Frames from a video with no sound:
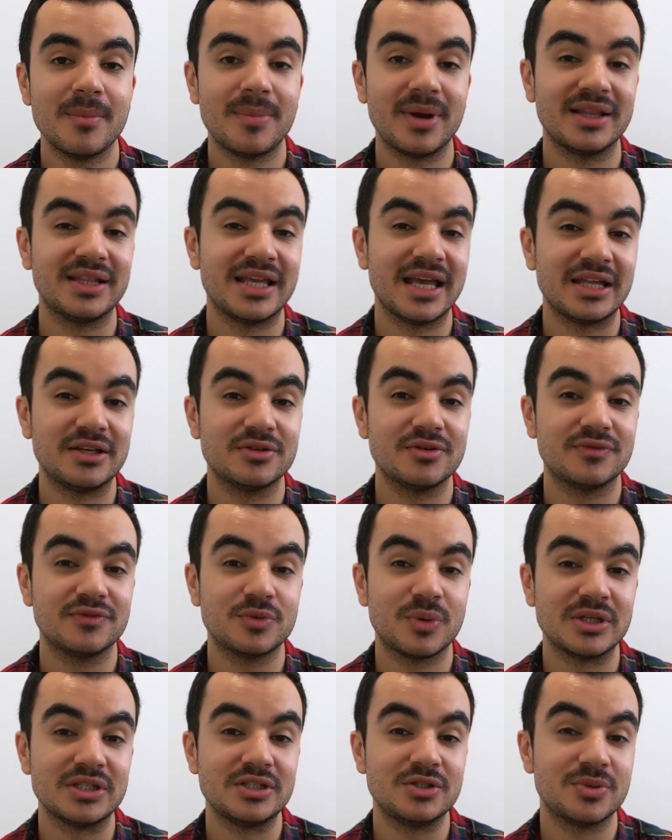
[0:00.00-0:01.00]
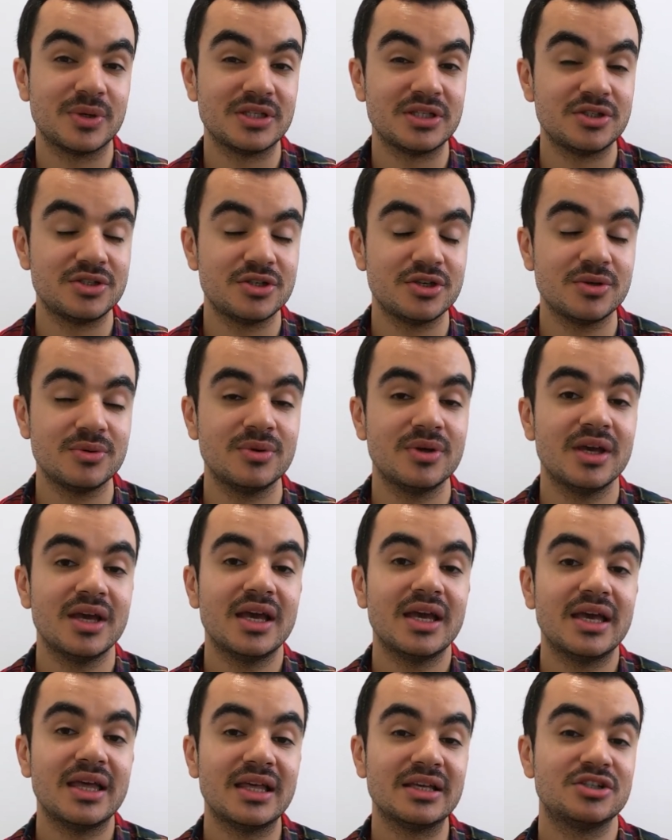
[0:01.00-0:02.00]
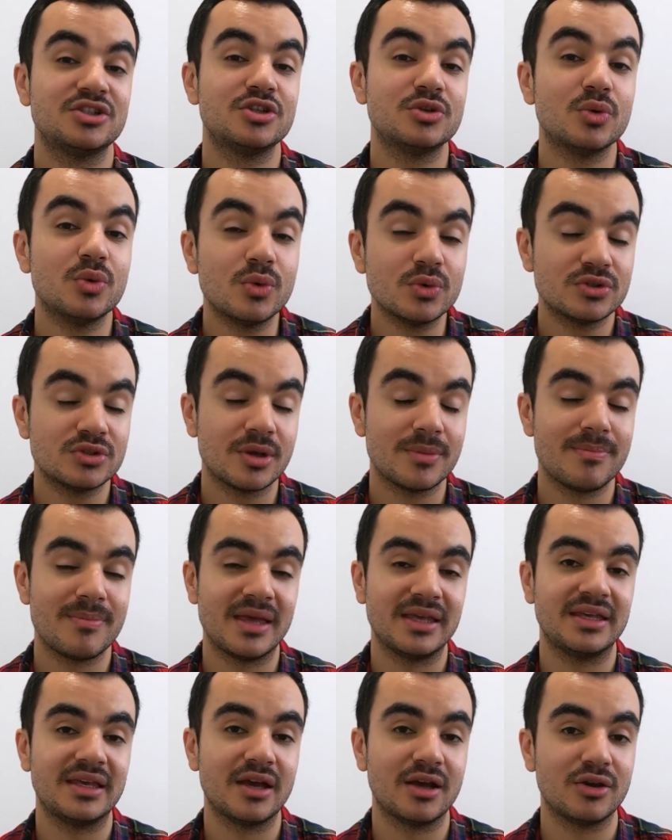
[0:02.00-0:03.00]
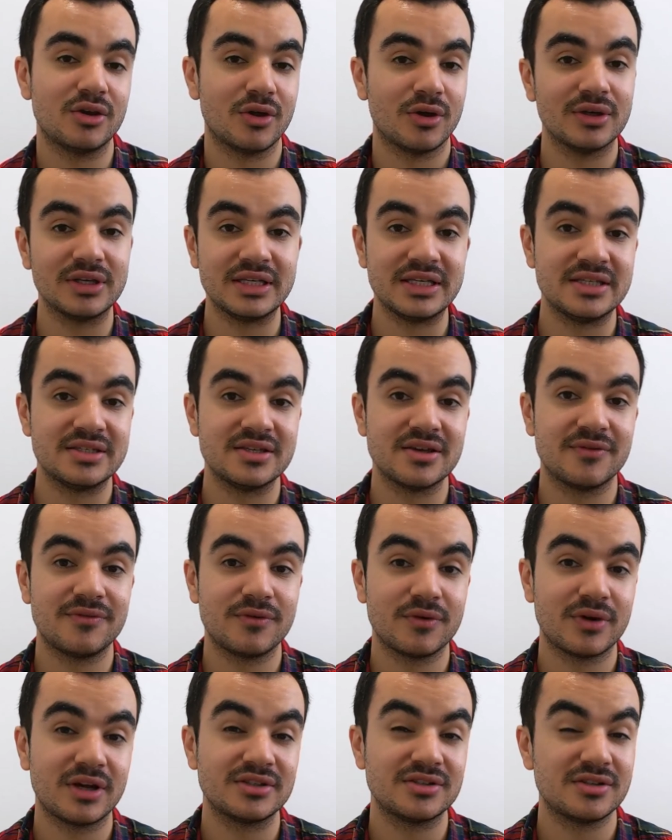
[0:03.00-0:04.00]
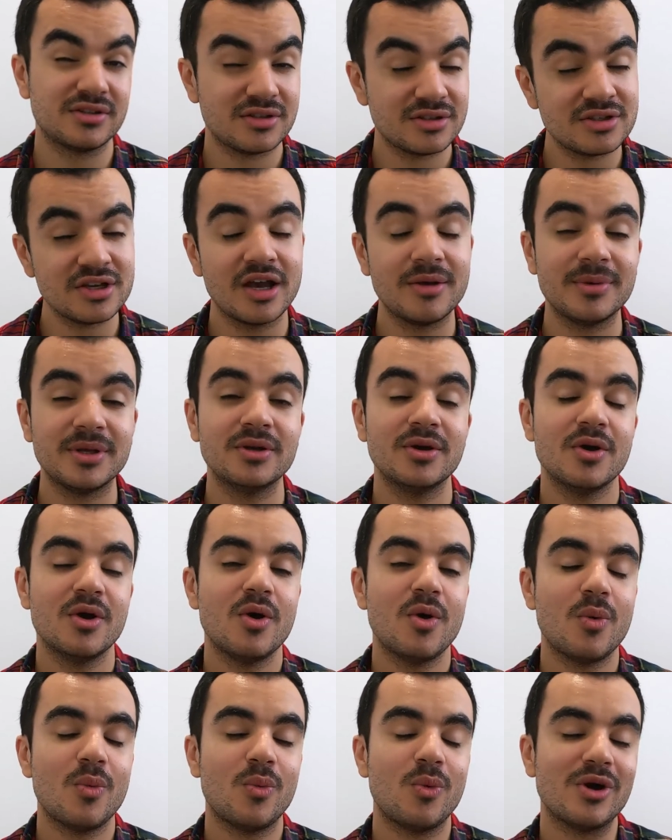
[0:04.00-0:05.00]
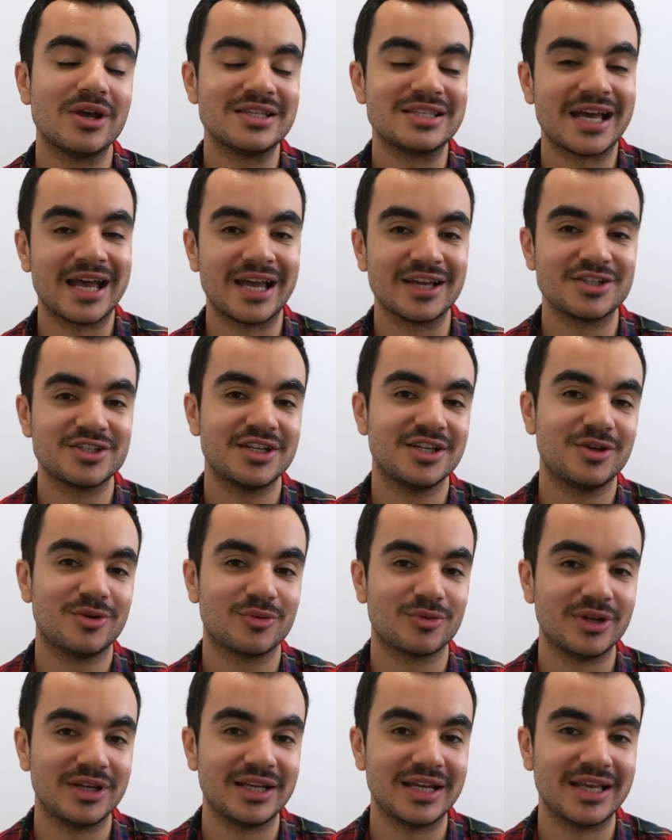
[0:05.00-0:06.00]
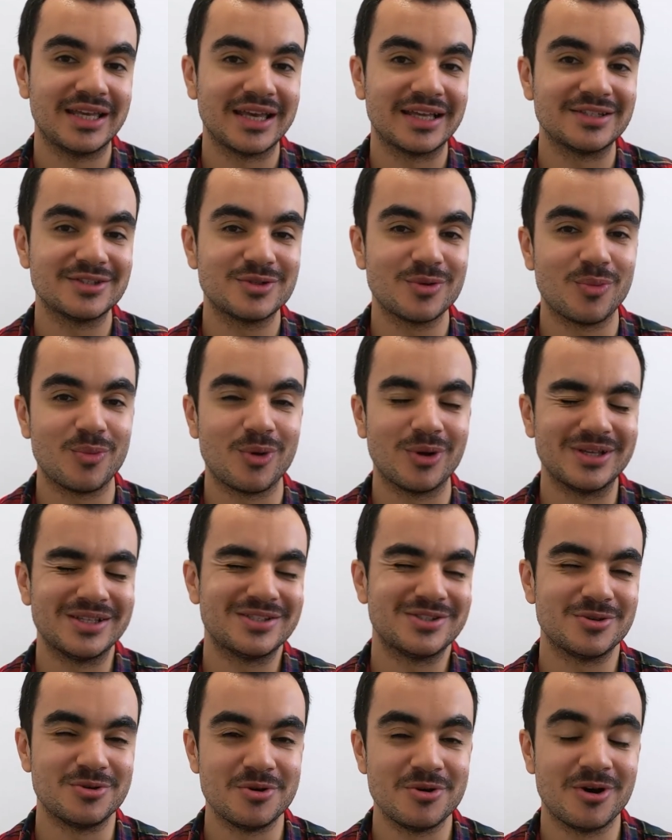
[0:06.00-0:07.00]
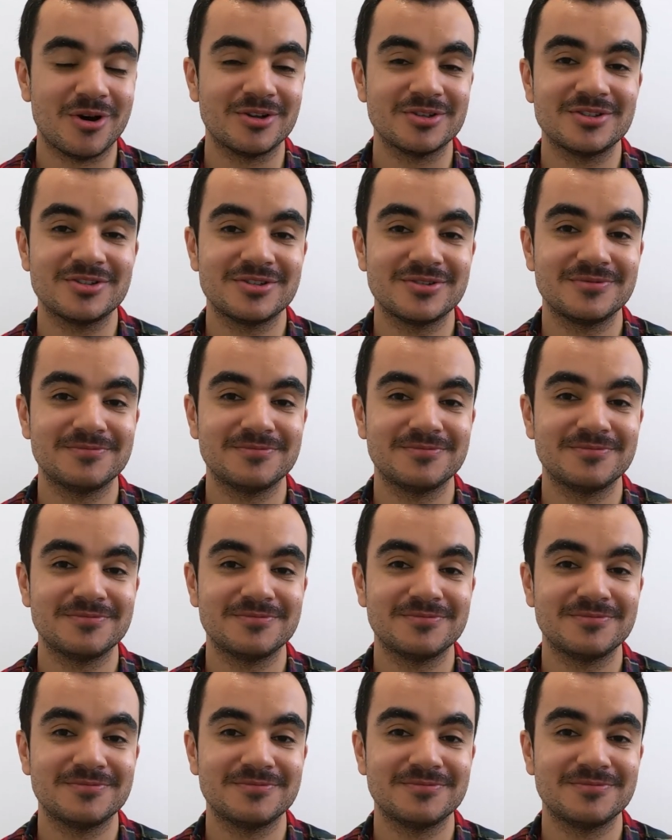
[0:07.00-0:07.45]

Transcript: by the end of twenty twenty-two, this should also make it a lot easier for us to determine what is actually green against what is not.